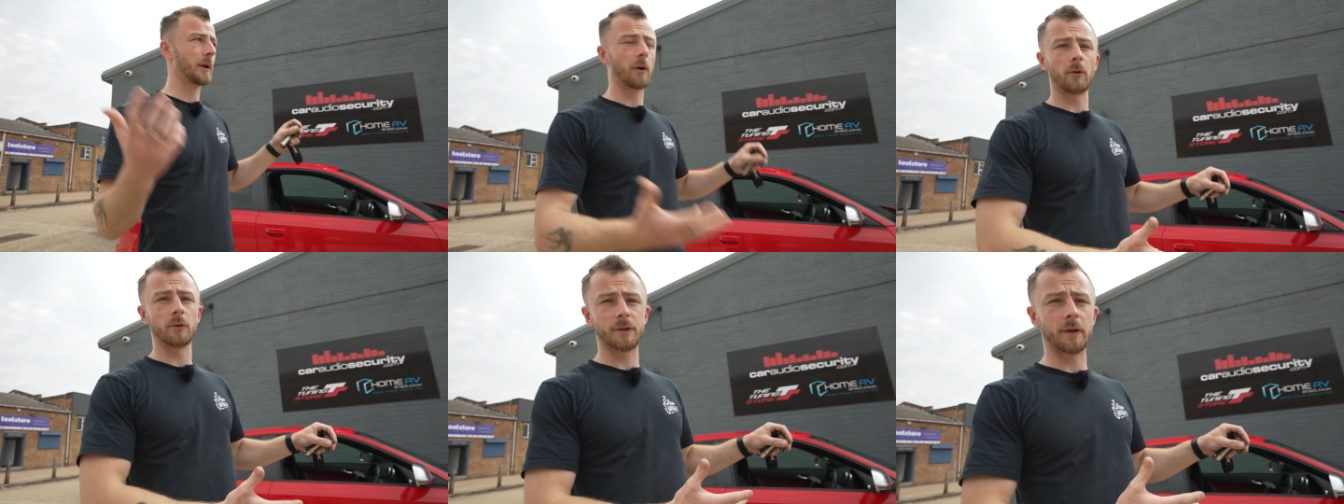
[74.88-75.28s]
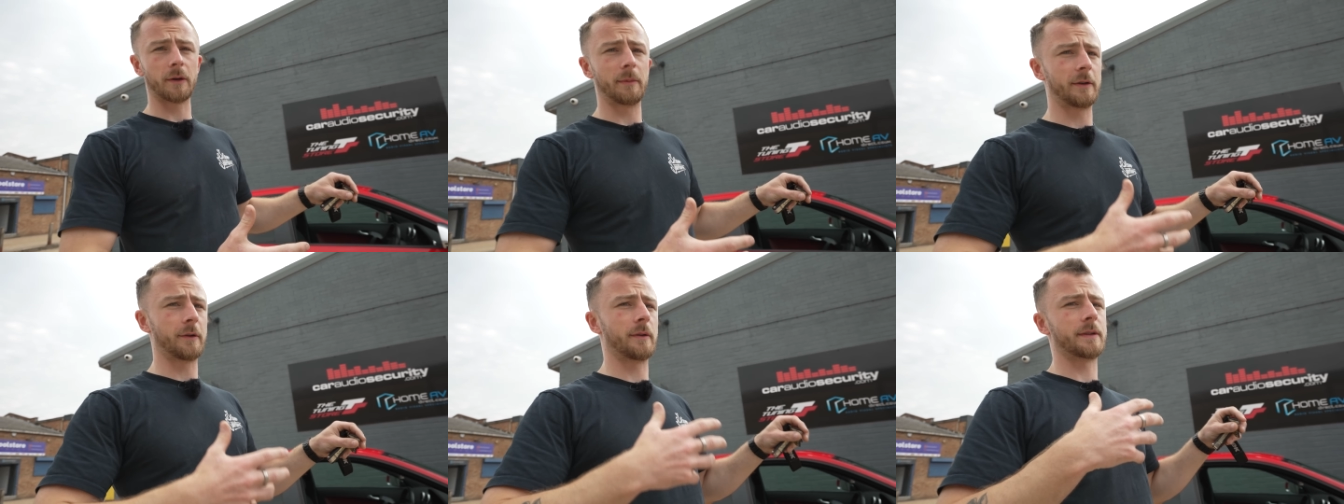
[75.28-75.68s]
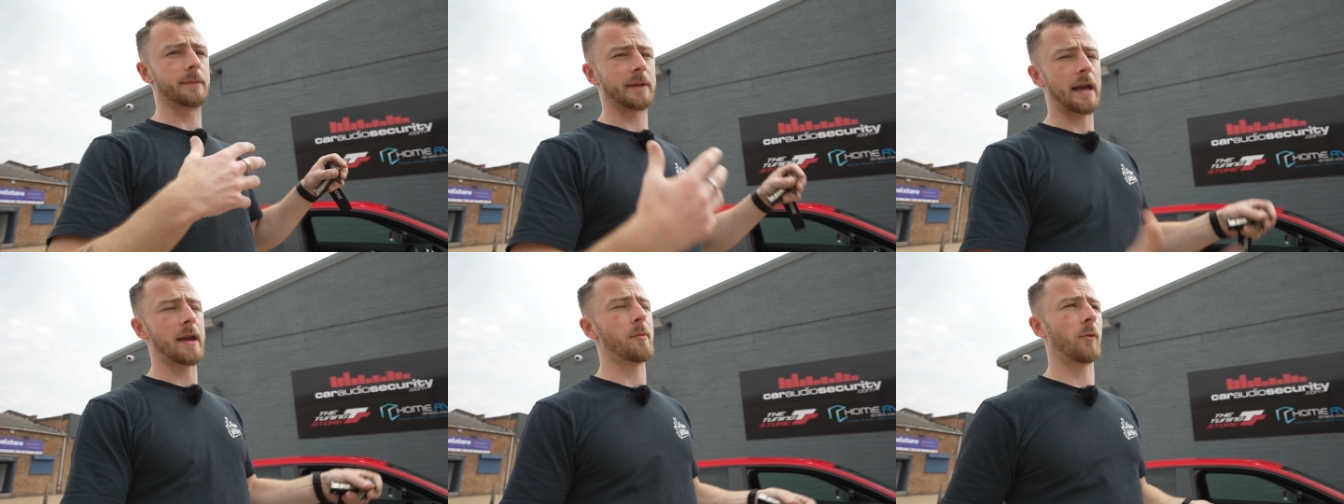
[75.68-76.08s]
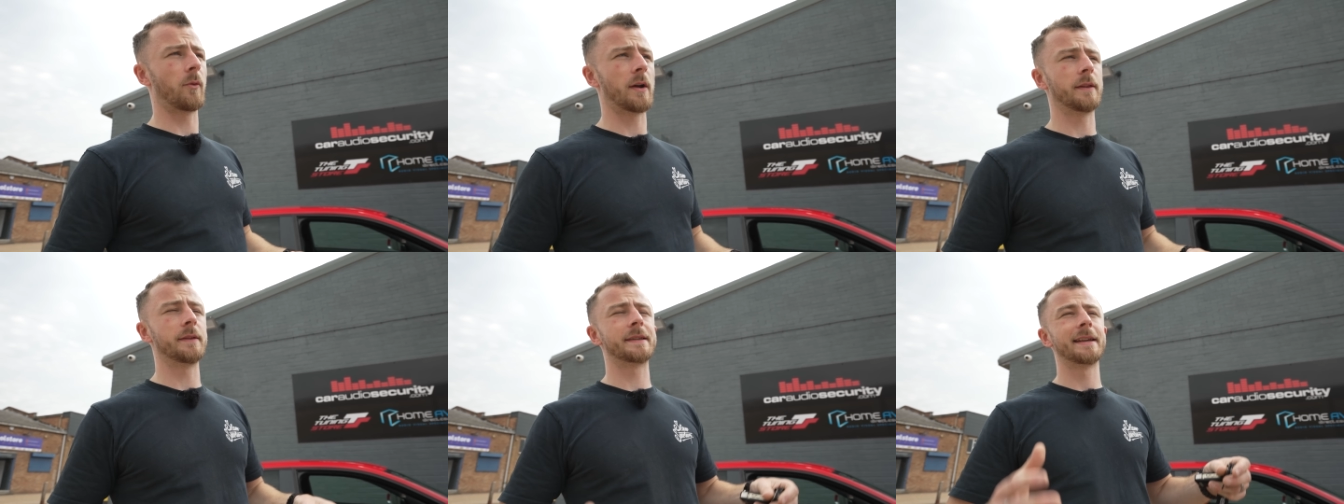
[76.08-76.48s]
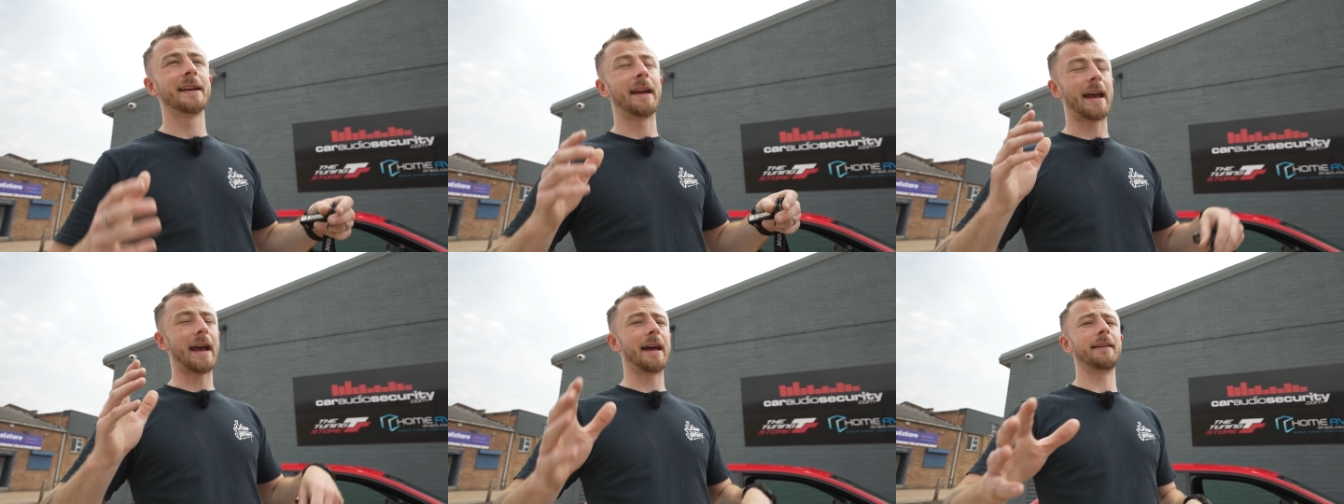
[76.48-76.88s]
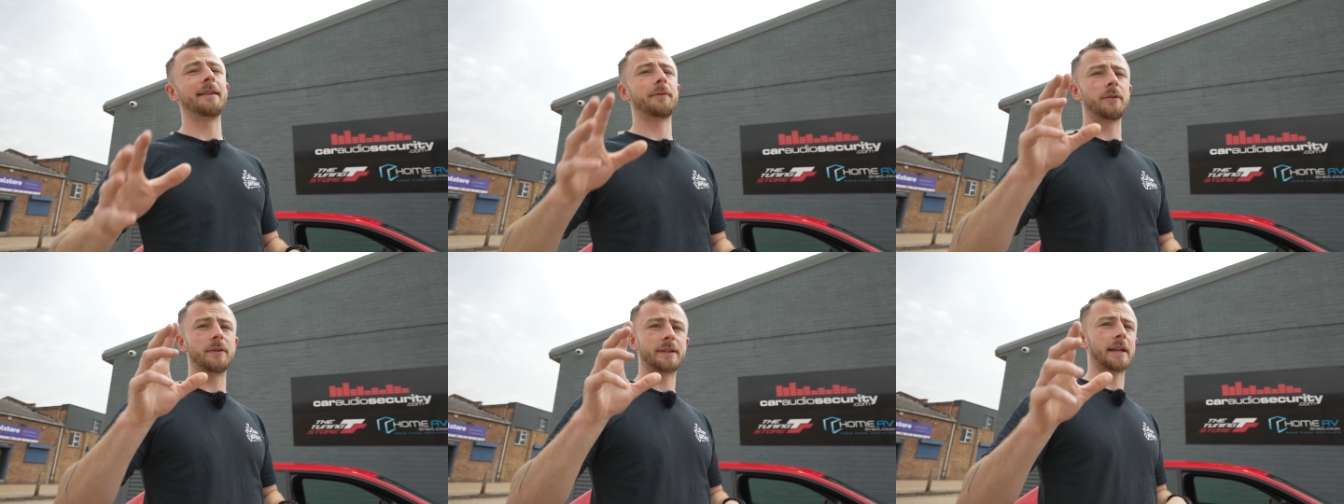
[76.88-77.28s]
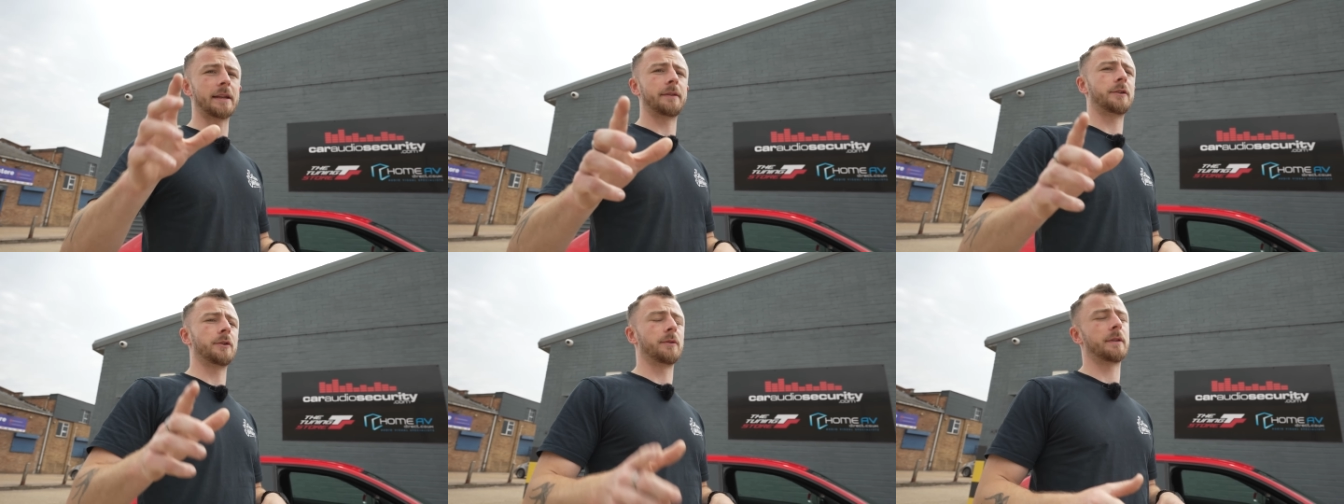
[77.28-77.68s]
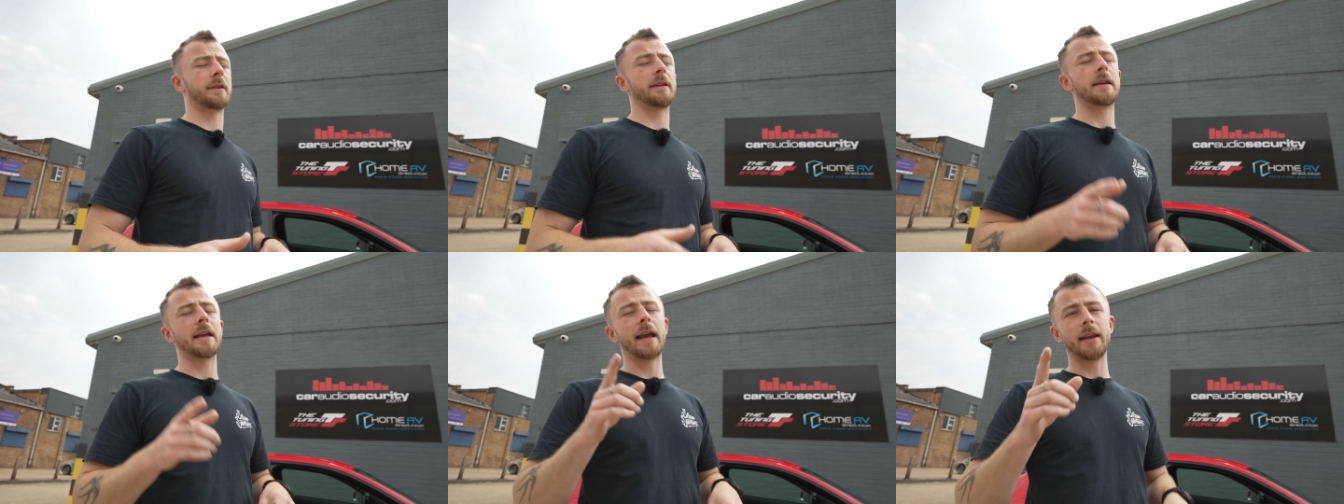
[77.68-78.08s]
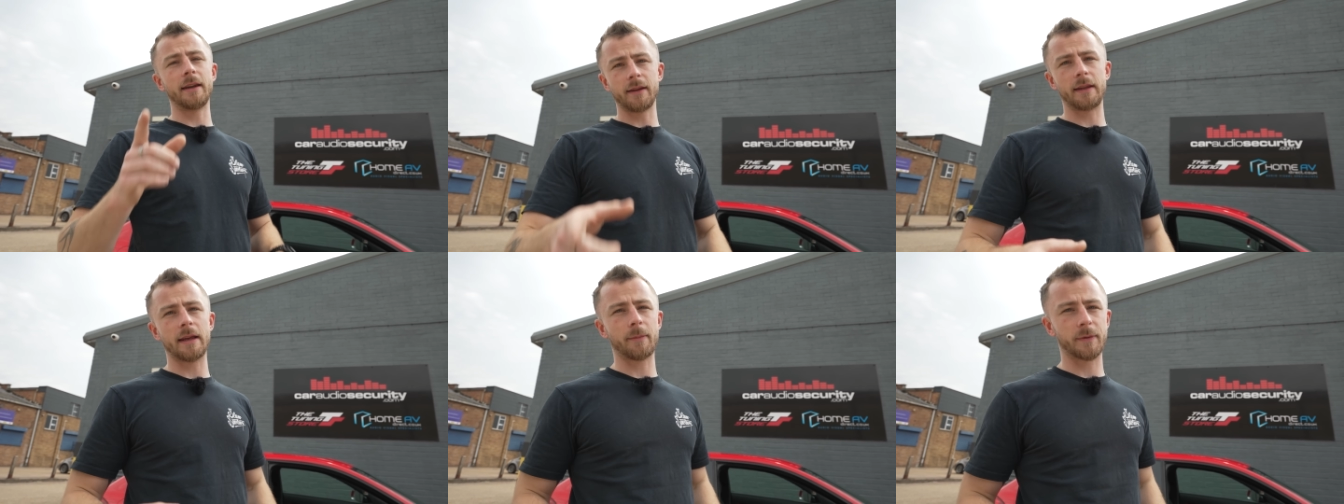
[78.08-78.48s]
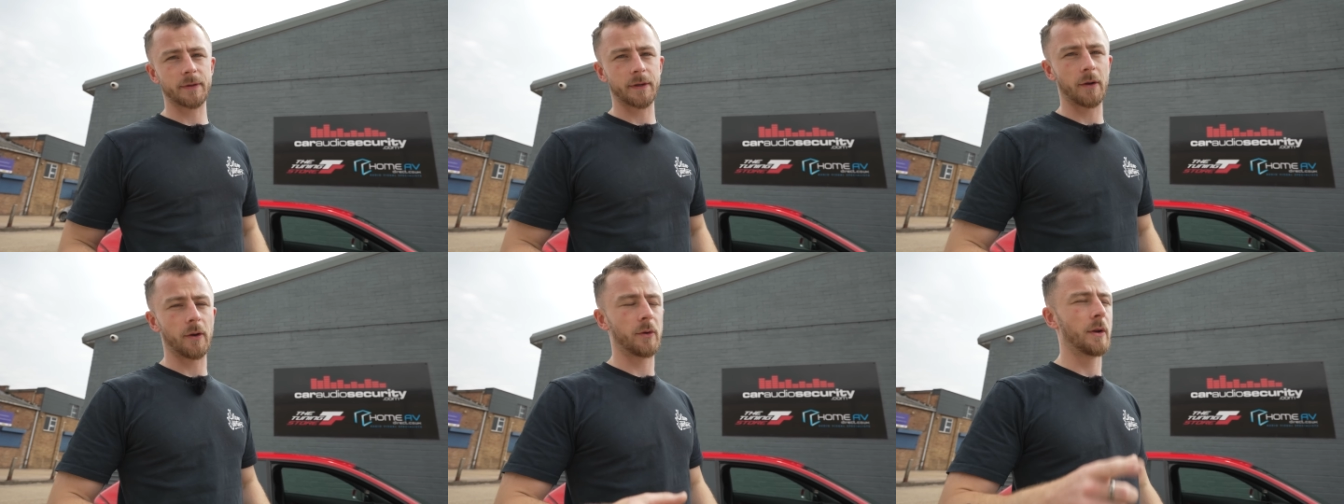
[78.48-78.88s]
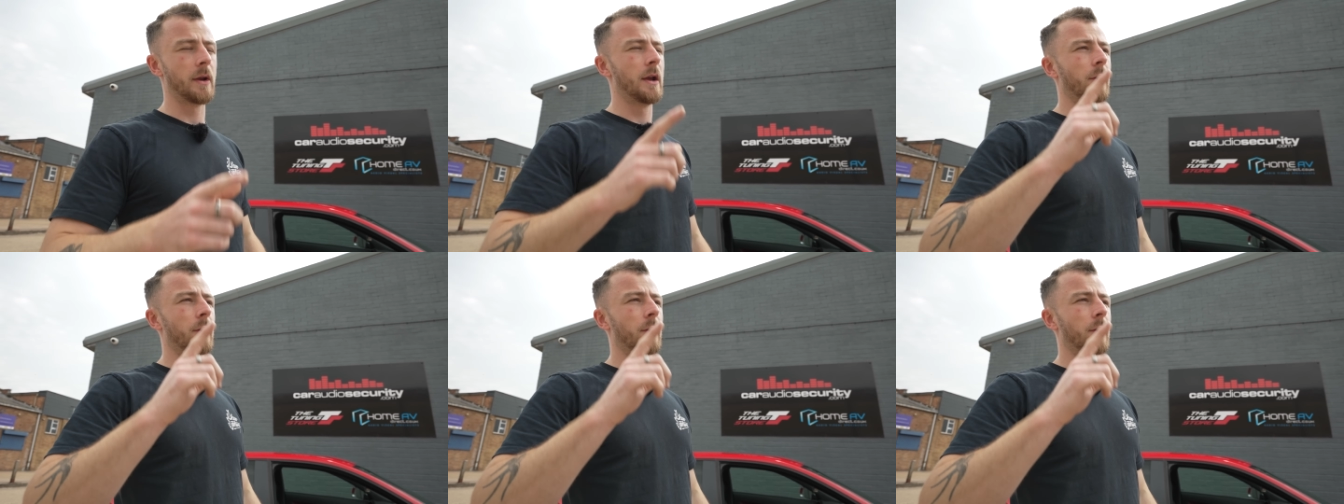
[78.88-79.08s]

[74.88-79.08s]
are also going to be doing some cable runs. And if you stay tuned to the end of the episode,